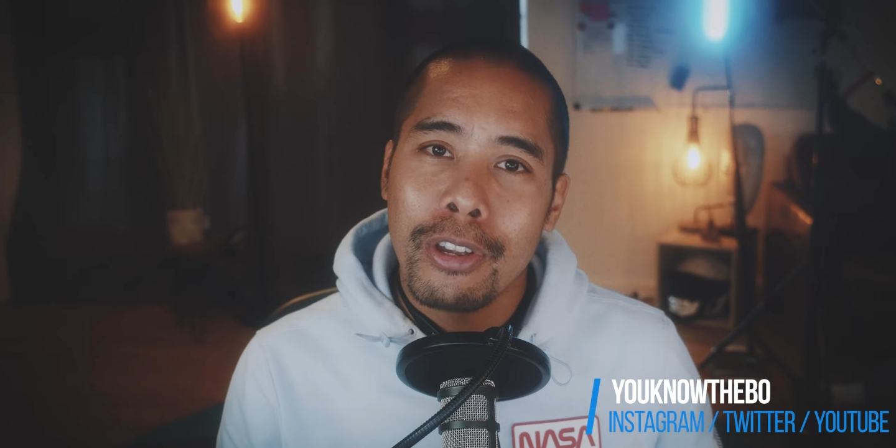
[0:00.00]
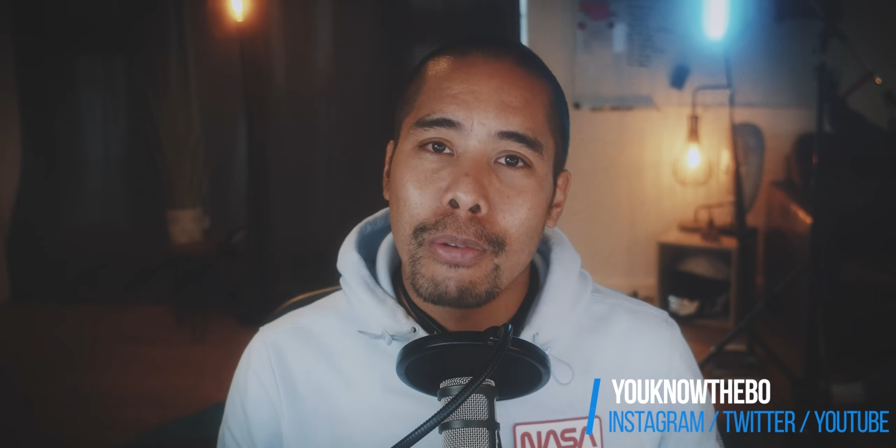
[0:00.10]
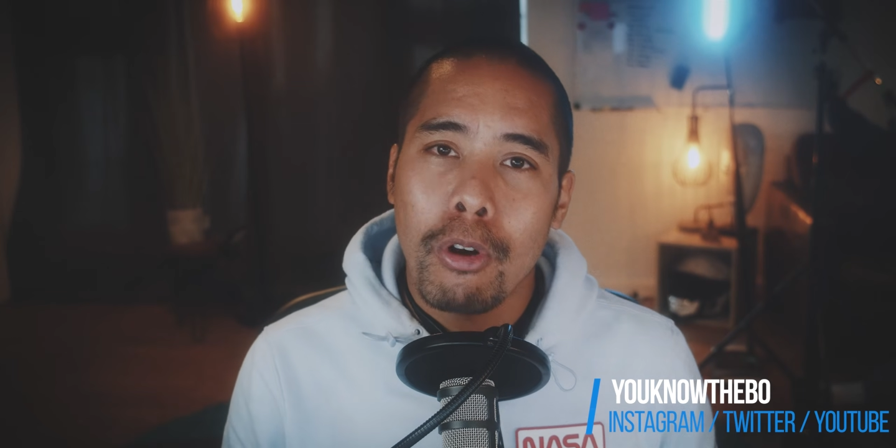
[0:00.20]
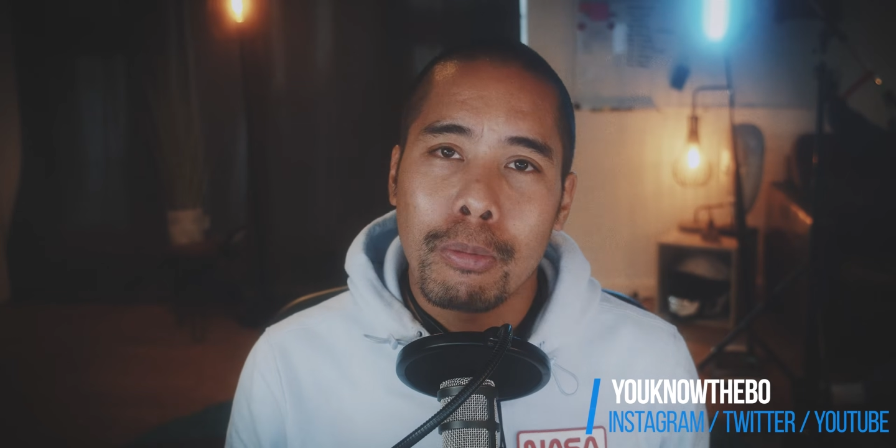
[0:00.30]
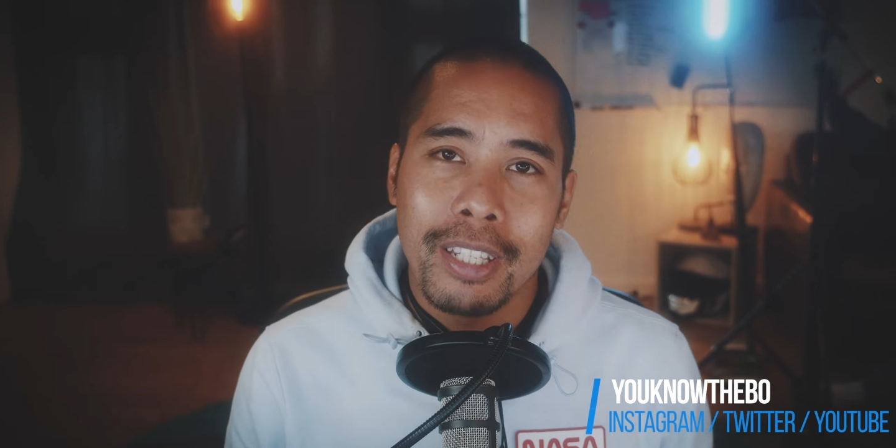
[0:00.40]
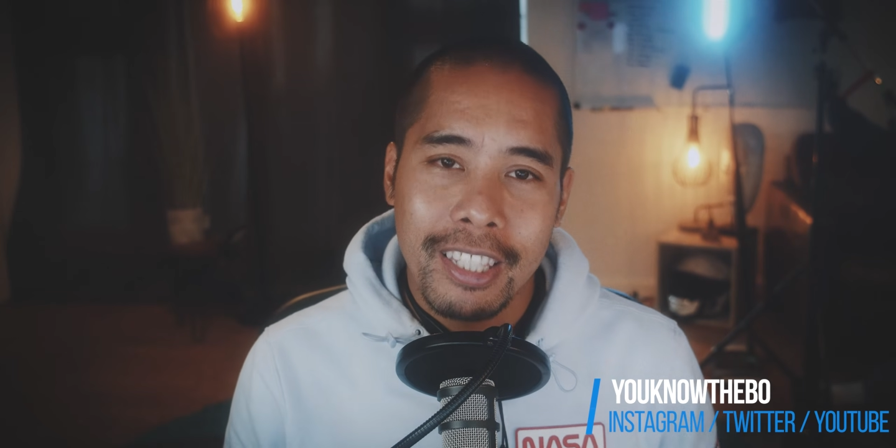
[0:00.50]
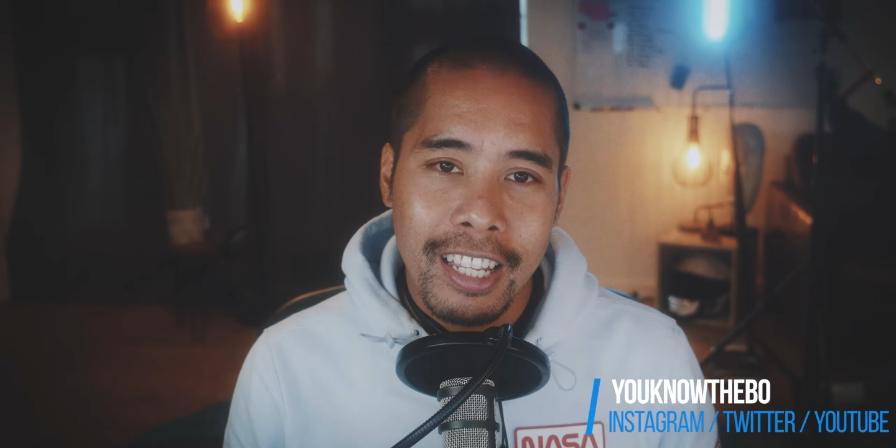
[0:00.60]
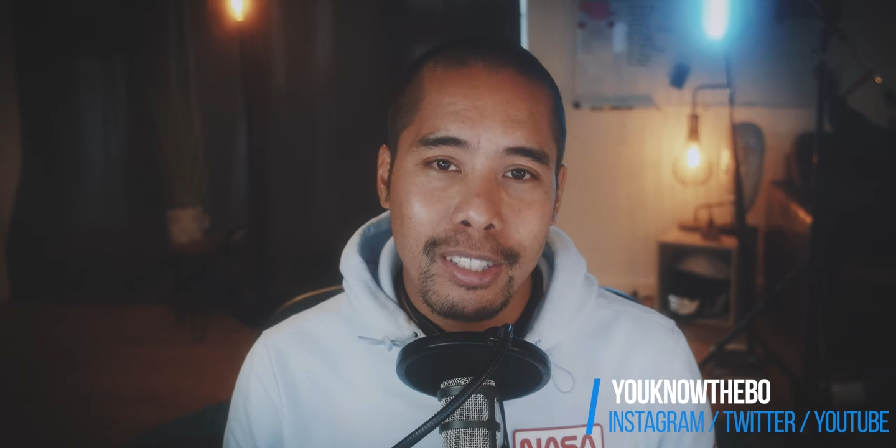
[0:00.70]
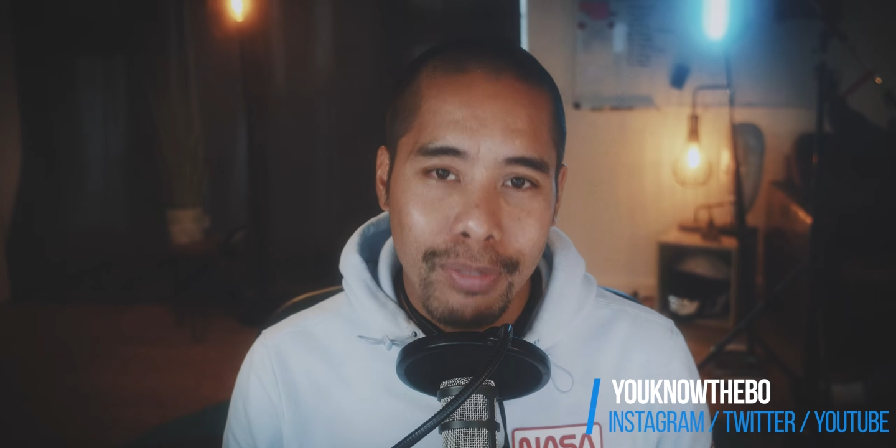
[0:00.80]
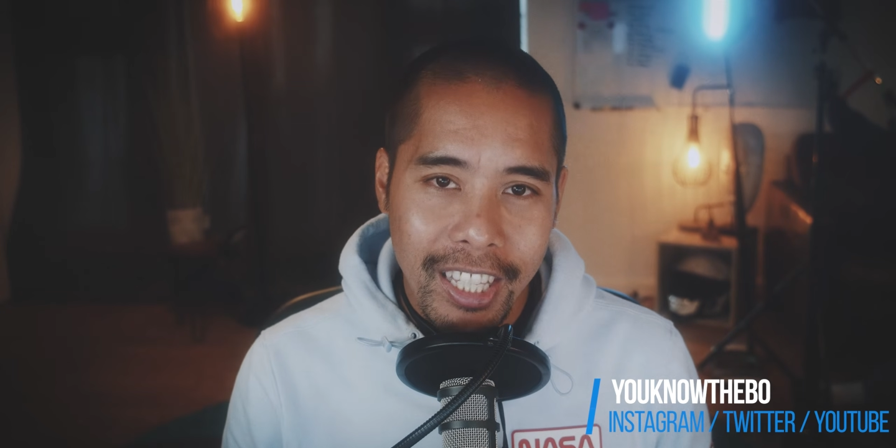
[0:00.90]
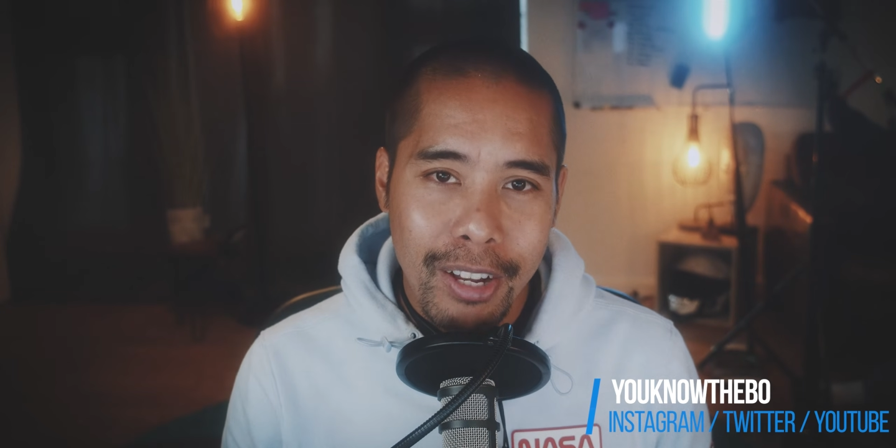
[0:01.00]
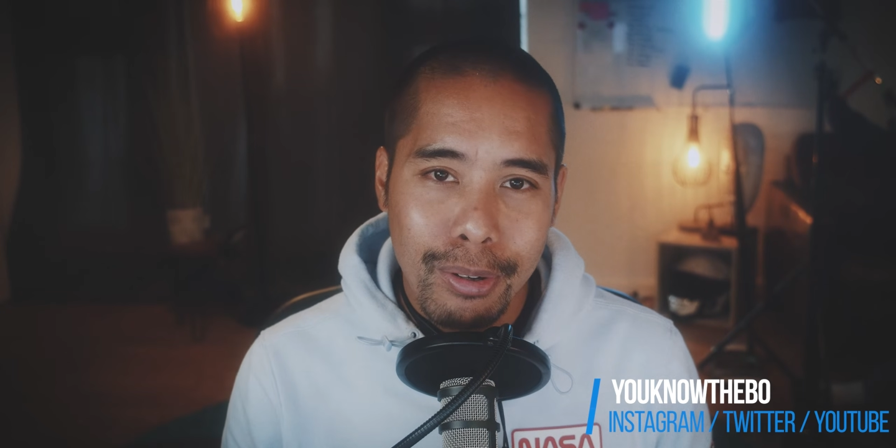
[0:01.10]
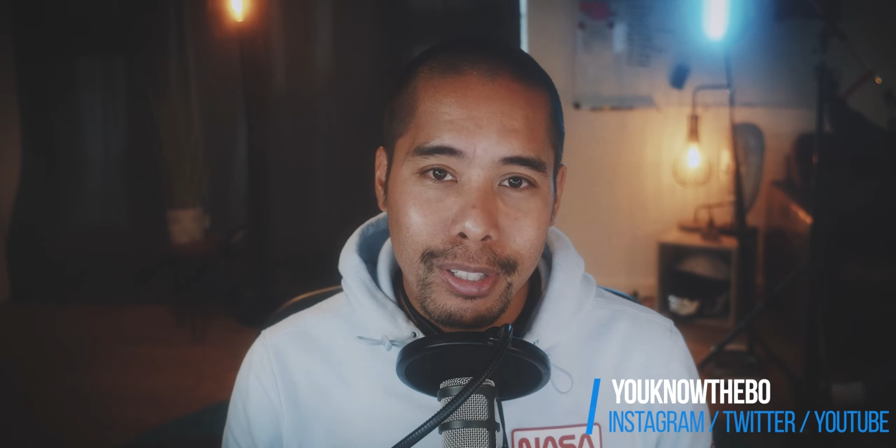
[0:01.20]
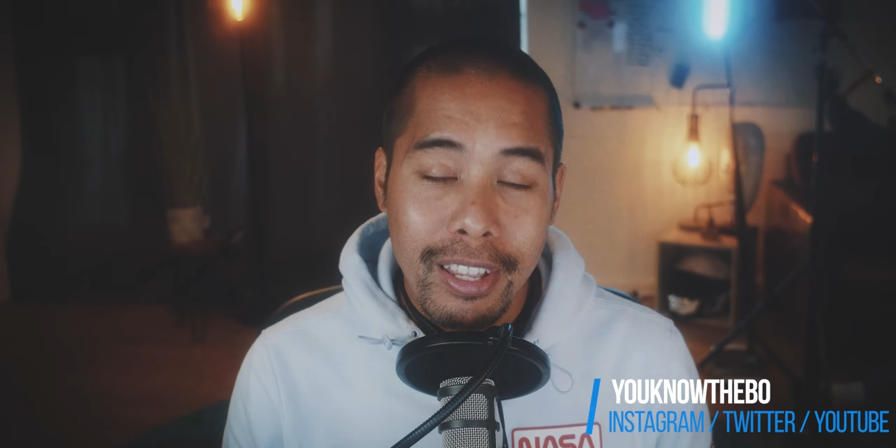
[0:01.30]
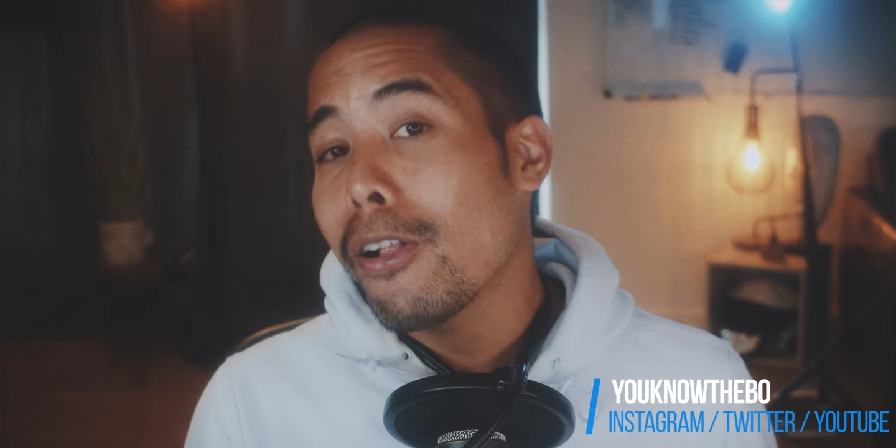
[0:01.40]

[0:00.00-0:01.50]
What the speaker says: you won't miss next videos.